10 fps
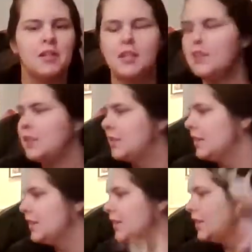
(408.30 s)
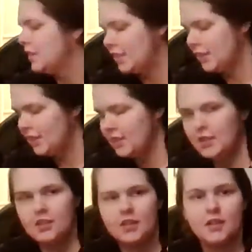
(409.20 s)

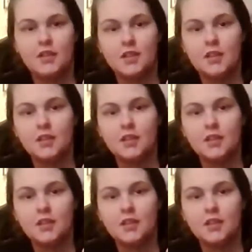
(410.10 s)
(not speaking)